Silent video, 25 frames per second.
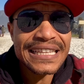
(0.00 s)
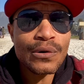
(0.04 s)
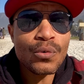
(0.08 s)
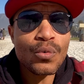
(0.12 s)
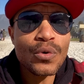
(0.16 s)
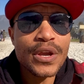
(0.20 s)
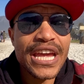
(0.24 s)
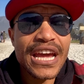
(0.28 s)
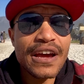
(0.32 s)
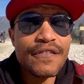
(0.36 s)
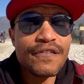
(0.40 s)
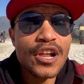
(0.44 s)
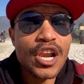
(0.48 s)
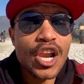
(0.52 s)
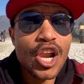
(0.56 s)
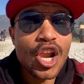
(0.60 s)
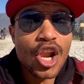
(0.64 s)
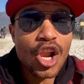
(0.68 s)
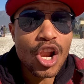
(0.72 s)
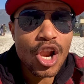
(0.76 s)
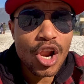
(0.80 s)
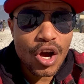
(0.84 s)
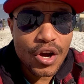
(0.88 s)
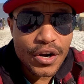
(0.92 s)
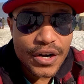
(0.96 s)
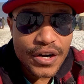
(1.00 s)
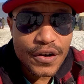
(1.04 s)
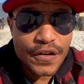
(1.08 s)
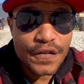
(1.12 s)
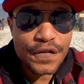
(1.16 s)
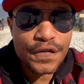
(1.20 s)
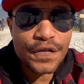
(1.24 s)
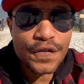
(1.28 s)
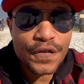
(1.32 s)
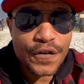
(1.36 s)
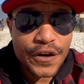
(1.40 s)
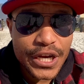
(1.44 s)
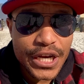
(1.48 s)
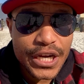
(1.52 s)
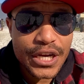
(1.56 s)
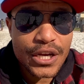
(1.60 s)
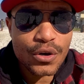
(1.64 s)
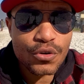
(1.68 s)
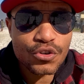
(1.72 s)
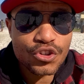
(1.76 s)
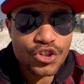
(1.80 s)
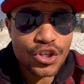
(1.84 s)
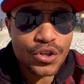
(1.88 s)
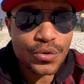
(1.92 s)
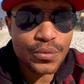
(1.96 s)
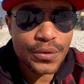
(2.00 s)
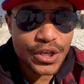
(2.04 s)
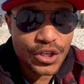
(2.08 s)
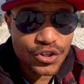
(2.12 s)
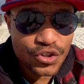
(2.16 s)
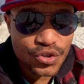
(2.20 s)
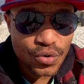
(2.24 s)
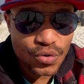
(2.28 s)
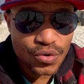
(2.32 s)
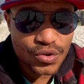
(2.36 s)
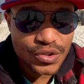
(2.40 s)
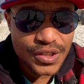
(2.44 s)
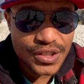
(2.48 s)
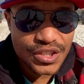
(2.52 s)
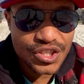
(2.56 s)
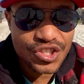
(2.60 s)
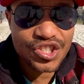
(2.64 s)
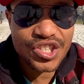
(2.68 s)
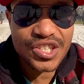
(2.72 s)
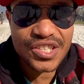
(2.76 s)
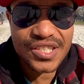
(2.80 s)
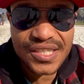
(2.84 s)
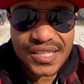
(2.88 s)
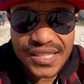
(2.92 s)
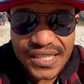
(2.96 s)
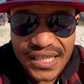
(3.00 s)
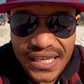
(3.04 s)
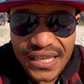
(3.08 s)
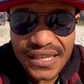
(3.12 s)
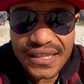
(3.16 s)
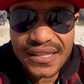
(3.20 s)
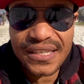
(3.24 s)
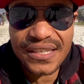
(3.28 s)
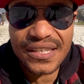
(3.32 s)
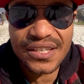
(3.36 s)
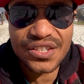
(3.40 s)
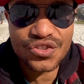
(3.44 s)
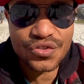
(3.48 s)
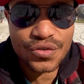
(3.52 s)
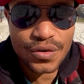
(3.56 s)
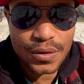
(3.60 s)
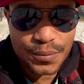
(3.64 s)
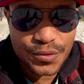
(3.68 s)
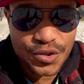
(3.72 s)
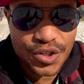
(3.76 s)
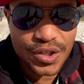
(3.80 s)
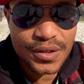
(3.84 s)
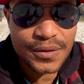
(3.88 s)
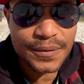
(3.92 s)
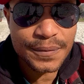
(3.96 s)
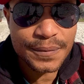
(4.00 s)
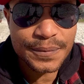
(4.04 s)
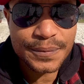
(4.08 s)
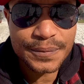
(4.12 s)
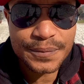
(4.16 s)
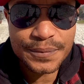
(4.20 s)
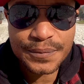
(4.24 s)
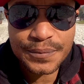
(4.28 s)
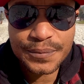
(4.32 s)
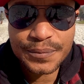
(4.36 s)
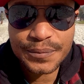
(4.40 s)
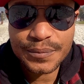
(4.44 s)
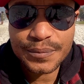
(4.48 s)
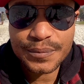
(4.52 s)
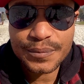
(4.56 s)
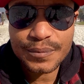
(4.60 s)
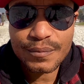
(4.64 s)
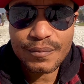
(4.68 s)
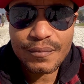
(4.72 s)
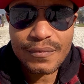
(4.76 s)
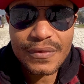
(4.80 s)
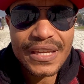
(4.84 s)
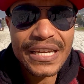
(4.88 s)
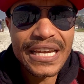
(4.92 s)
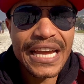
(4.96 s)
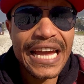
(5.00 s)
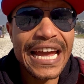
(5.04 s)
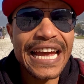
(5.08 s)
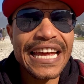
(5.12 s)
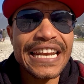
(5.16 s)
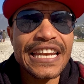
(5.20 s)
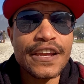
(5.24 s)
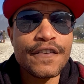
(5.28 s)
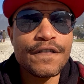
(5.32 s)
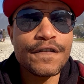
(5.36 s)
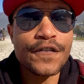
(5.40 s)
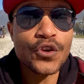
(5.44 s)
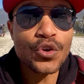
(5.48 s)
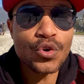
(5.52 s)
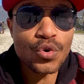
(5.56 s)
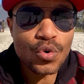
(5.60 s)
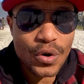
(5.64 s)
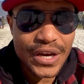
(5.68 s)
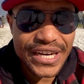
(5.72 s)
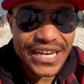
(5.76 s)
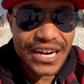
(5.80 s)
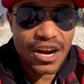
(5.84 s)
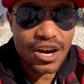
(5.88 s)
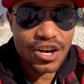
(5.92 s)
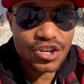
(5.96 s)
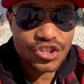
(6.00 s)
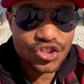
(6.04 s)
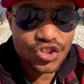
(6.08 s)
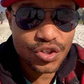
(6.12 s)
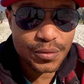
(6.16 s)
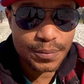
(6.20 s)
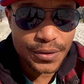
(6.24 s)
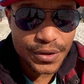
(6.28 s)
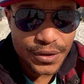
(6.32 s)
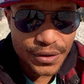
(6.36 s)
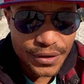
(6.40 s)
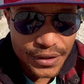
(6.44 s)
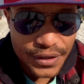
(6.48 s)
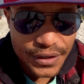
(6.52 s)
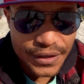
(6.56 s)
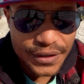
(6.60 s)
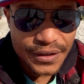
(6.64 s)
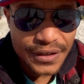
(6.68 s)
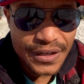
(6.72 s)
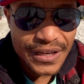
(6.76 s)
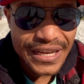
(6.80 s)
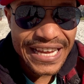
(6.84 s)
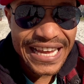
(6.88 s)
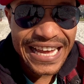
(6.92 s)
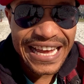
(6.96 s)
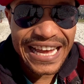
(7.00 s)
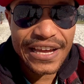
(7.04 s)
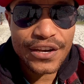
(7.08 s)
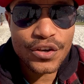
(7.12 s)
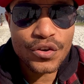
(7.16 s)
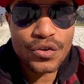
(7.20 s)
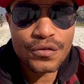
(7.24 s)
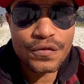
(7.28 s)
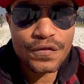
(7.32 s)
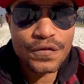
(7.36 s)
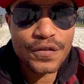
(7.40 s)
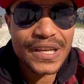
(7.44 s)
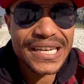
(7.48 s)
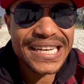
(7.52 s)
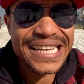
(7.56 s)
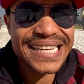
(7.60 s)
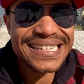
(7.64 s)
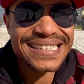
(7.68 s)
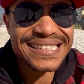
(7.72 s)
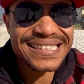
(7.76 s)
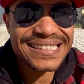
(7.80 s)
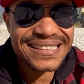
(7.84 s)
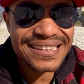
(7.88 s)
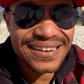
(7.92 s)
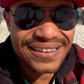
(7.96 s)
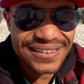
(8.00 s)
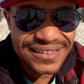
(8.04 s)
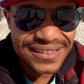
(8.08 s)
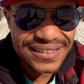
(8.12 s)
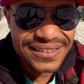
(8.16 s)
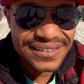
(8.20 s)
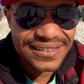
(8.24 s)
we have a lot of free coaching resources. Just see the description. And if you're an entrepreneur and you're feeling stuck